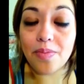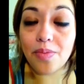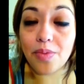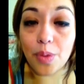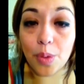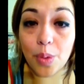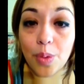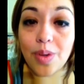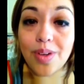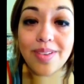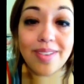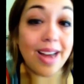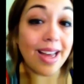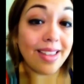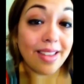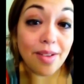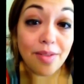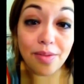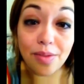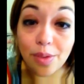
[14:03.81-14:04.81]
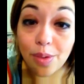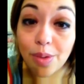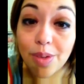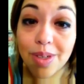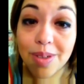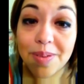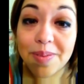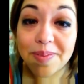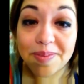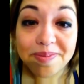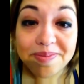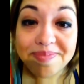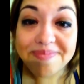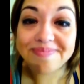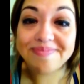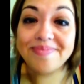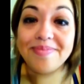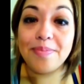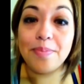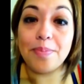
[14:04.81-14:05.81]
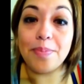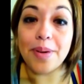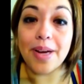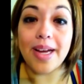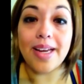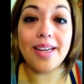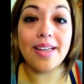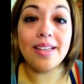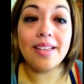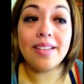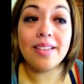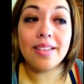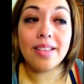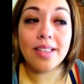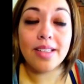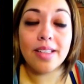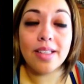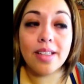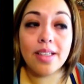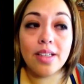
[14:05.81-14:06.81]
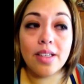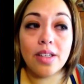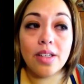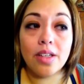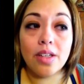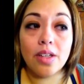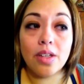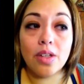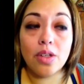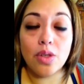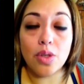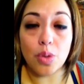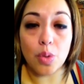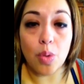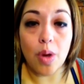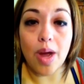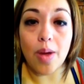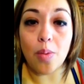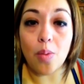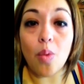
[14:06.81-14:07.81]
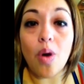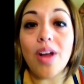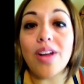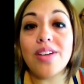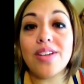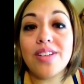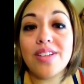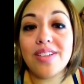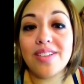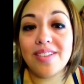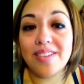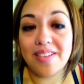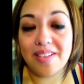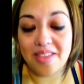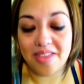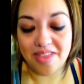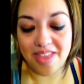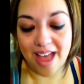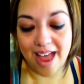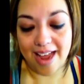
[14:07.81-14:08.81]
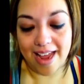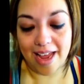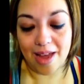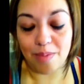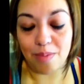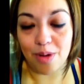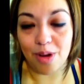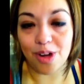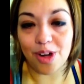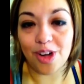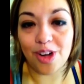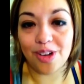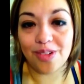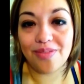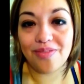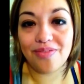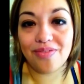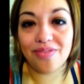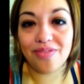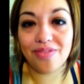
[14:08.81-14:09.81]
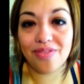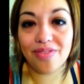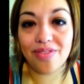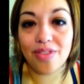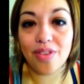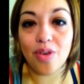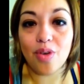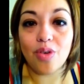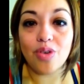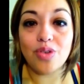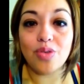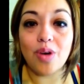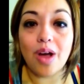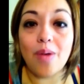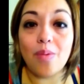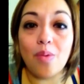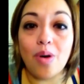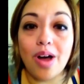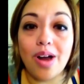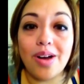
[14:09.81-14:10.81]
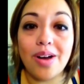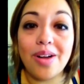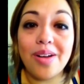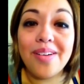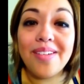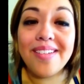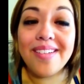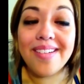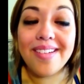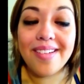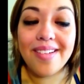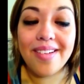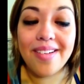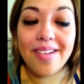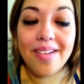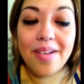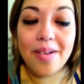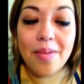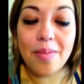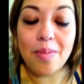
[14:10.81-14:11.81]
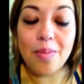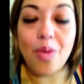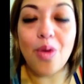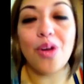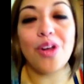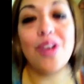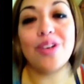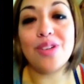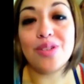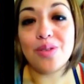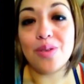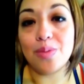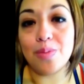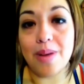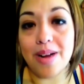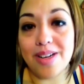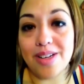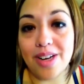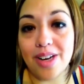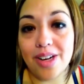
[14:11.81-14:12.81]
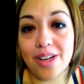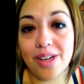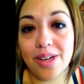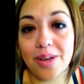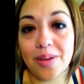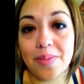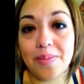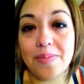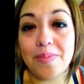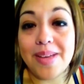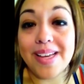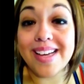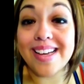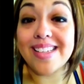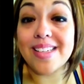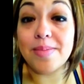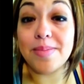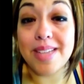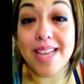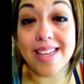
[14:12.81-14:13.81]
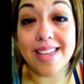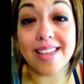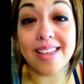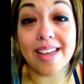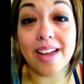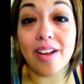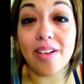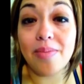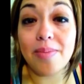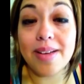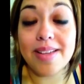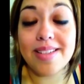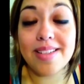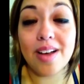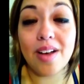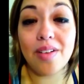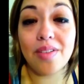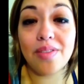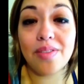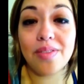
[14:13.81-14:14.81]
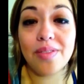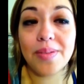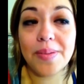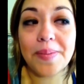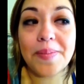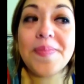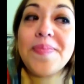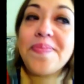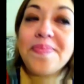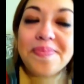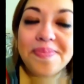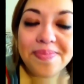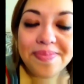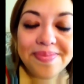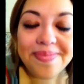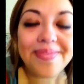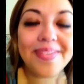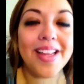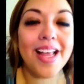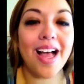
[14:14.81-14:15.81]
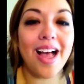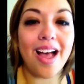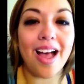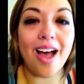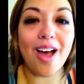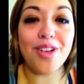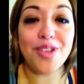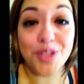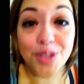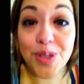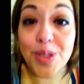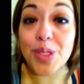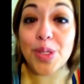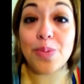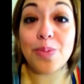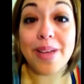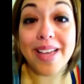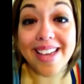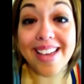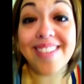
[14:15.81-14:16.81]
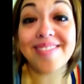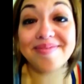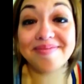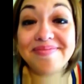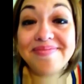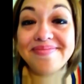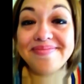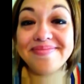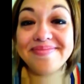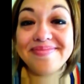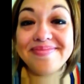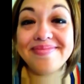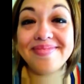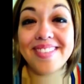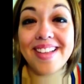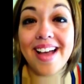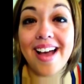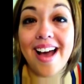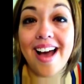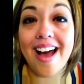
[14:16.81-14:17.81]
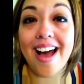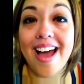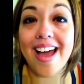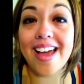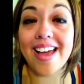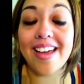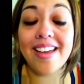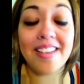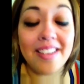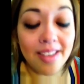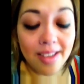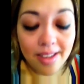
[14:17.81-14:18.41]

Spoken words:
Food. I love food. But do I want that hamburger? Or do I want more years with my daughter because I'm taking care of myself? I'll choose B. I